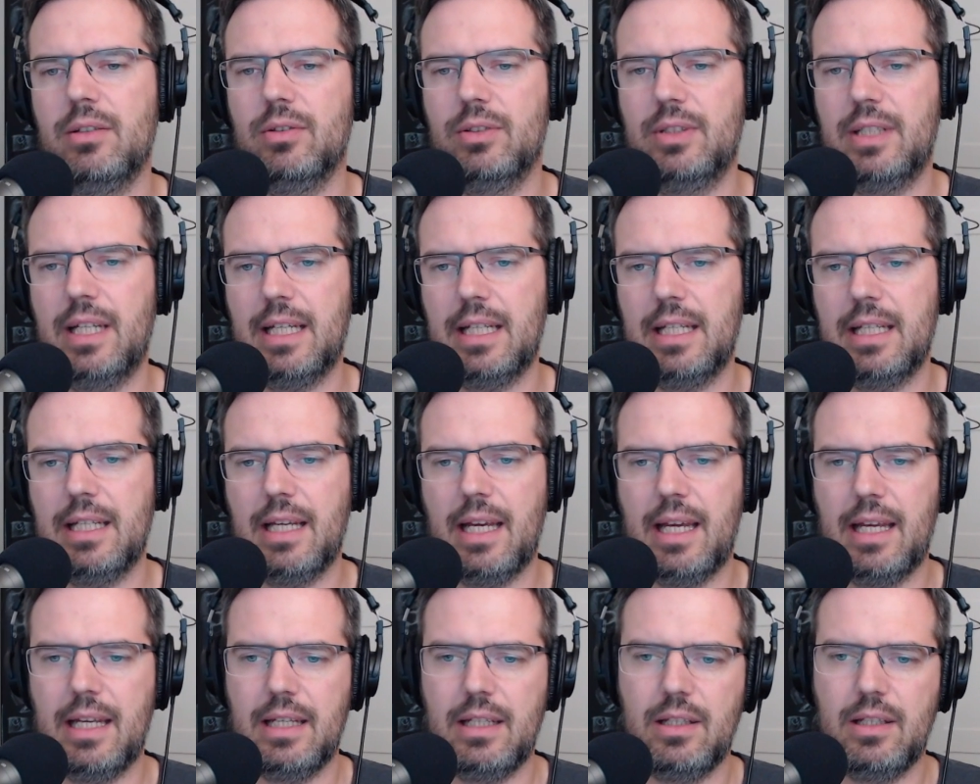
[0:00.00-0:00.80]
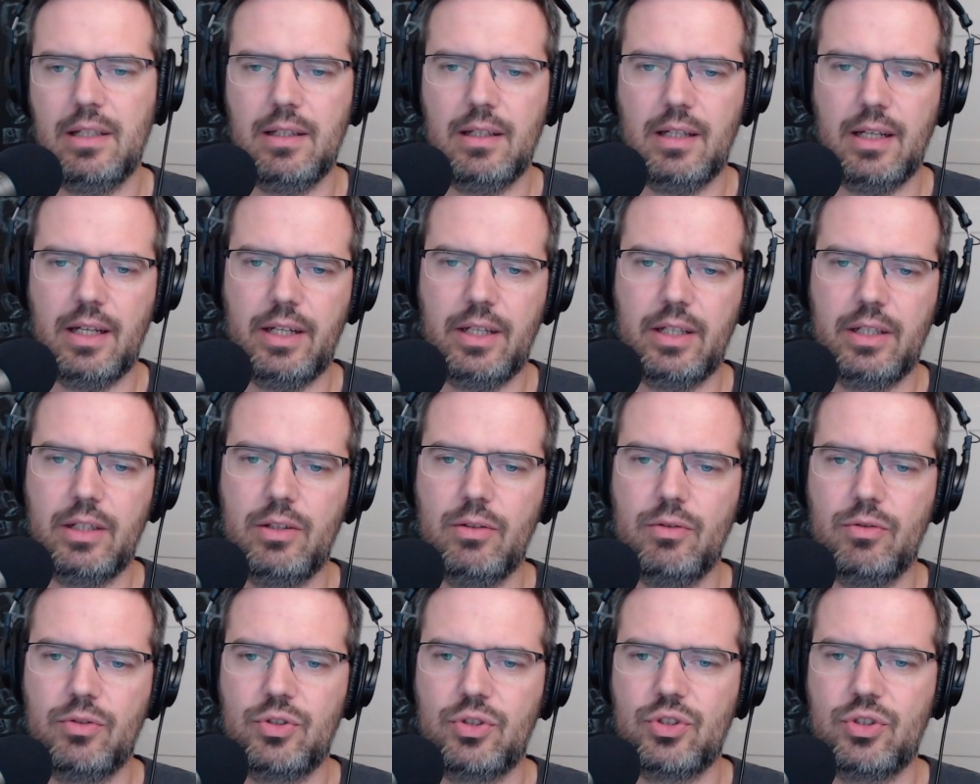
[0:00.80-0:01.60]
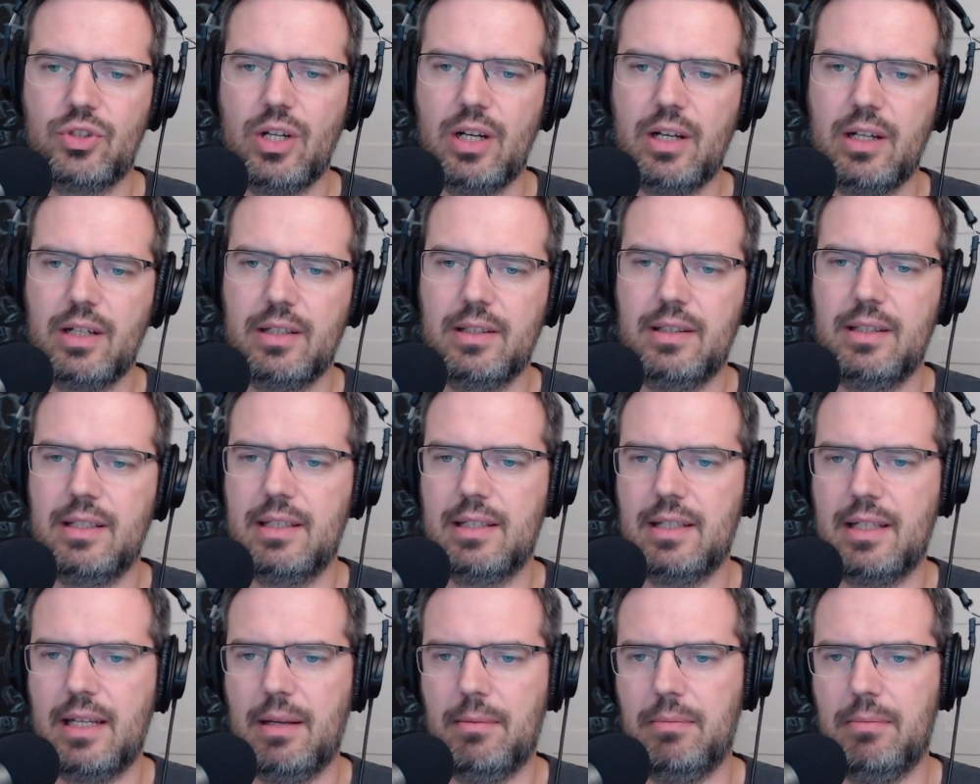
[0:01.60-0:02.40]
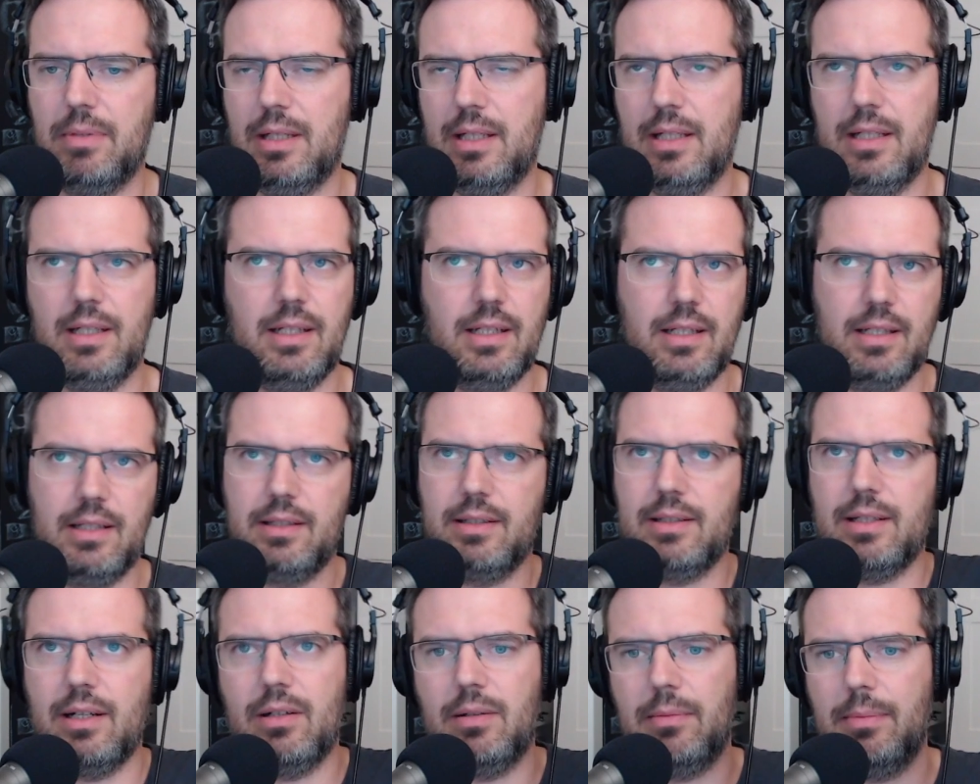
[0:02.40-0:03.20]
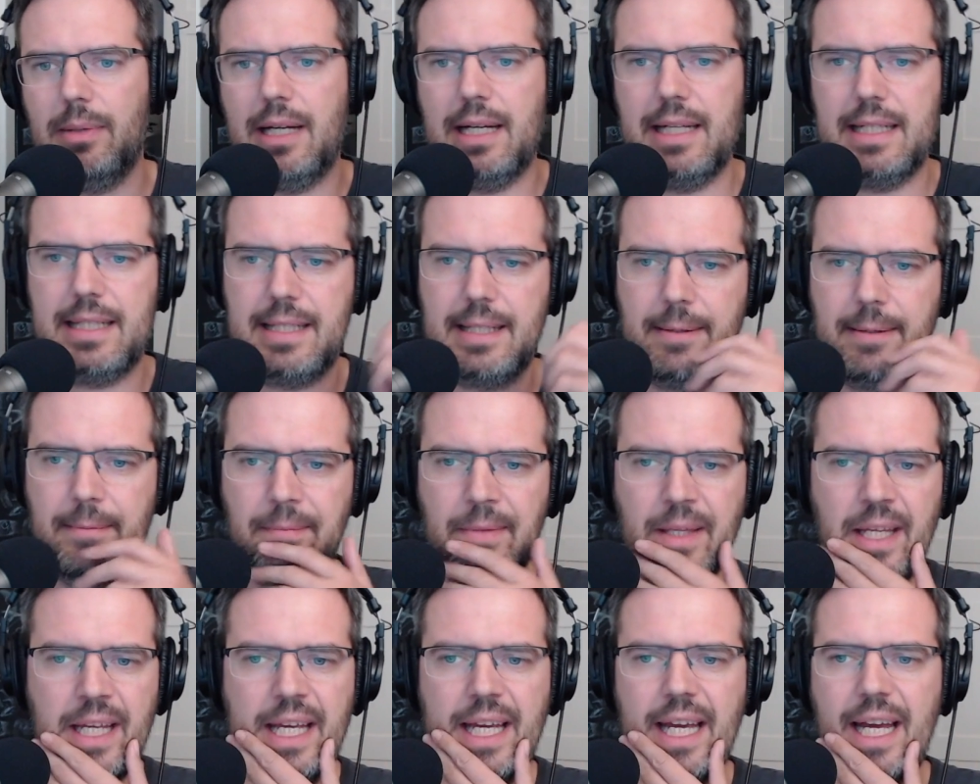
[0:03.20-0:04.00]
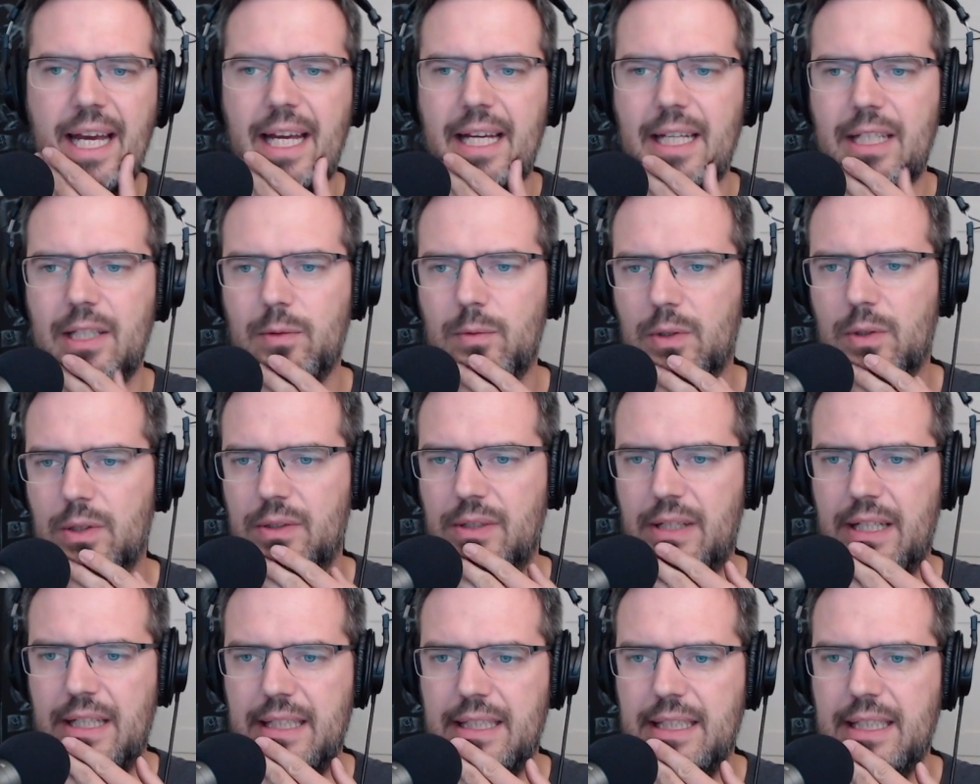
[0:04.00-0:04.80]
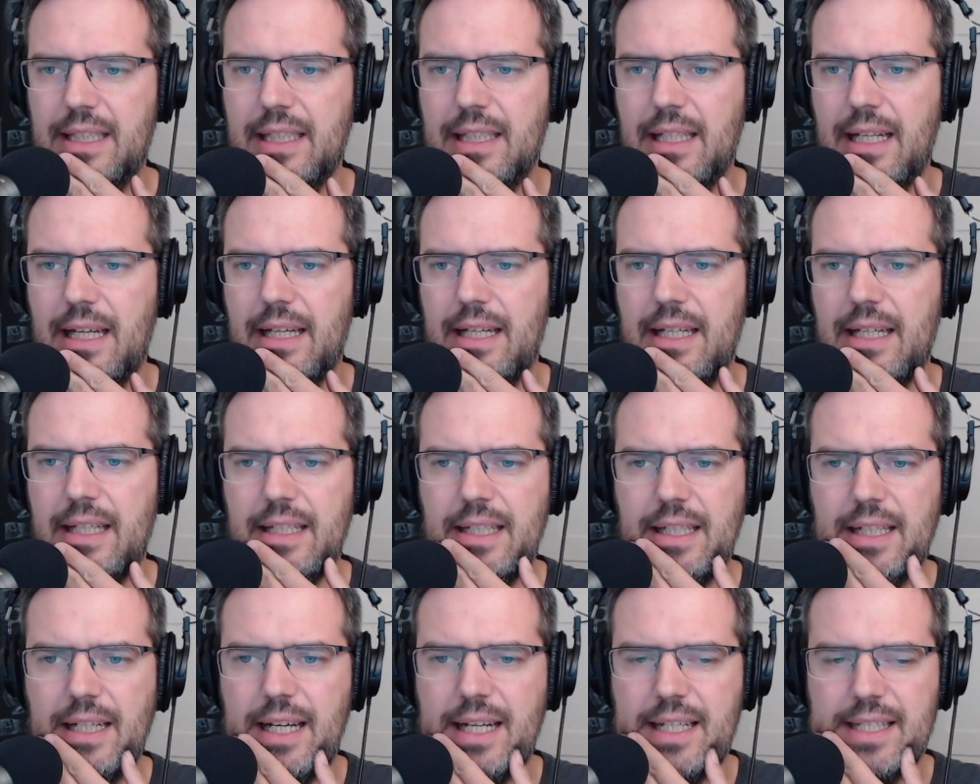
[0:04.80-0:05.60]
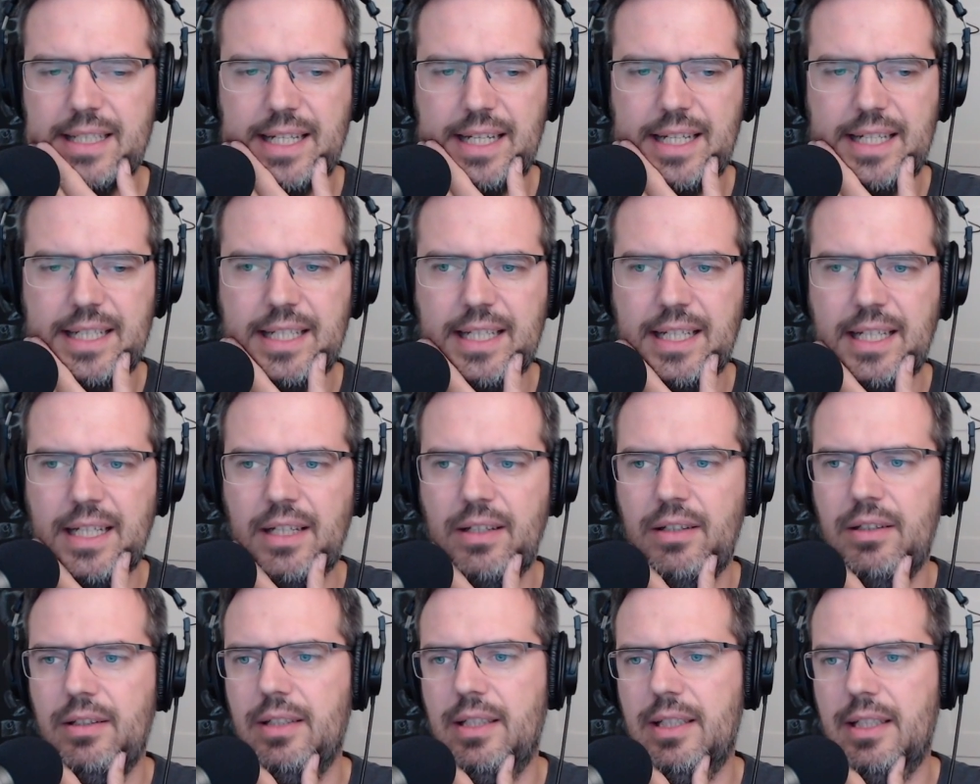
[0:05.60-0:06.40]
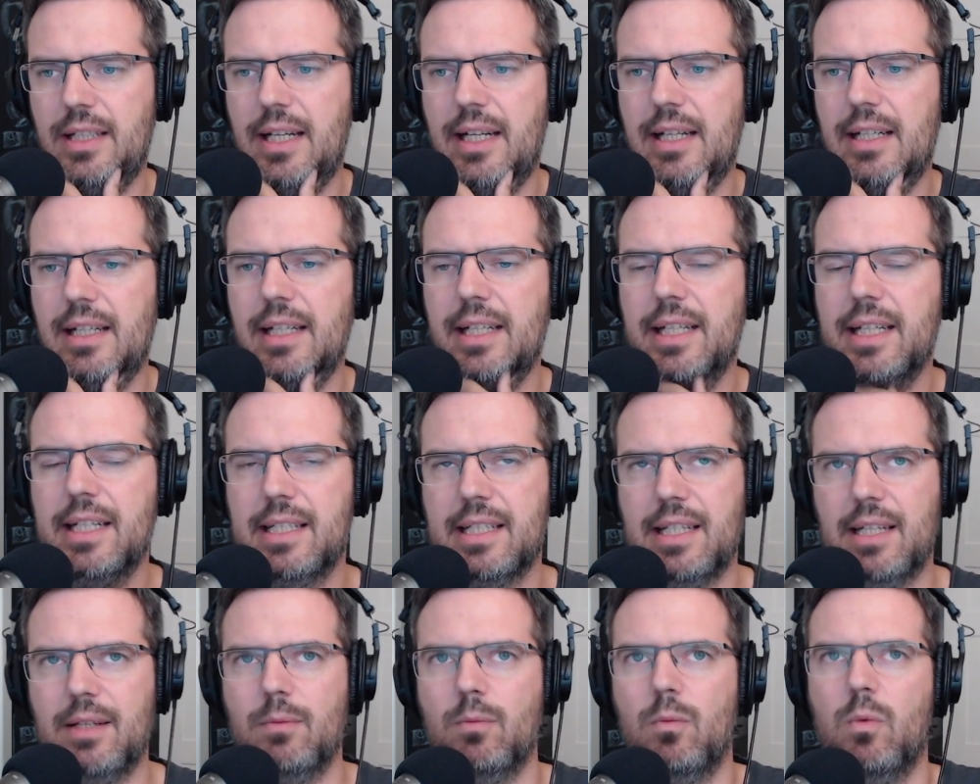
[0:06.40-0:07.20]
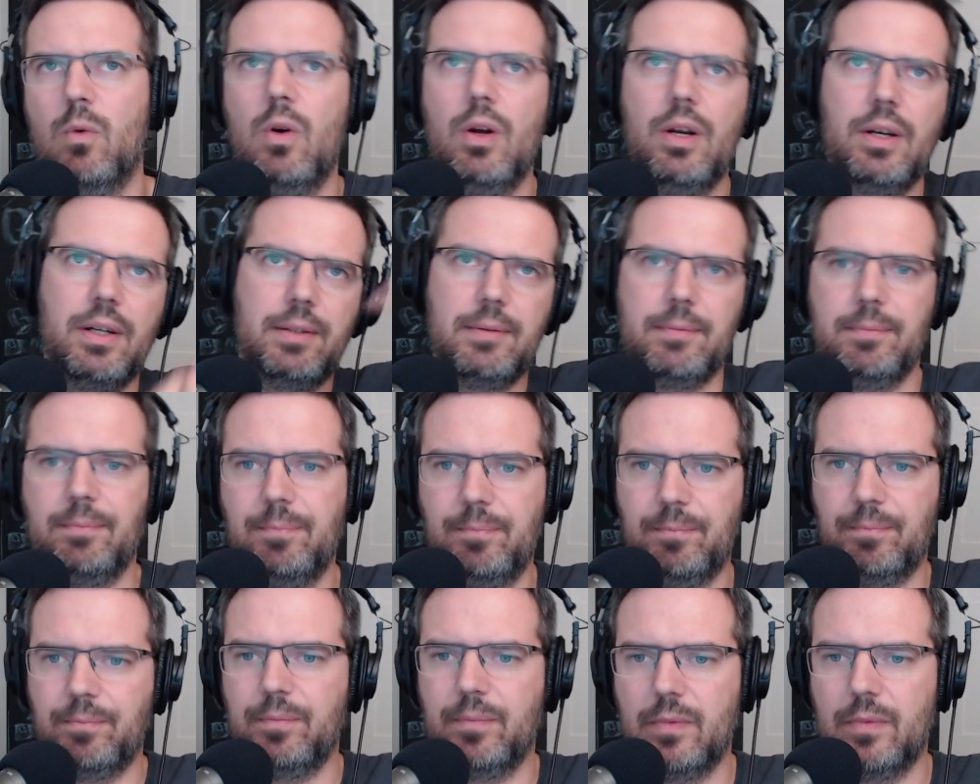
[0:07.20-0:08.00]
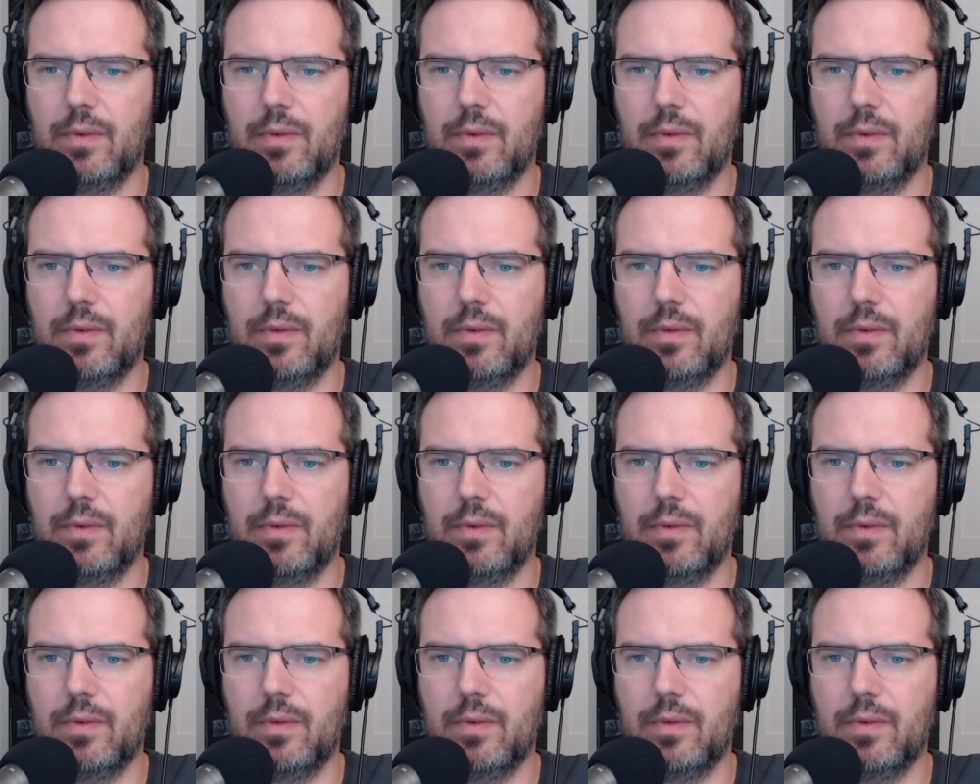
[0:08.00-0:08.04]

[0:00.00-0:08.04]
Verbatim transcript: You're taking a, a huge chunk, this can be terabytes, and you want to analyze it in analytics in one,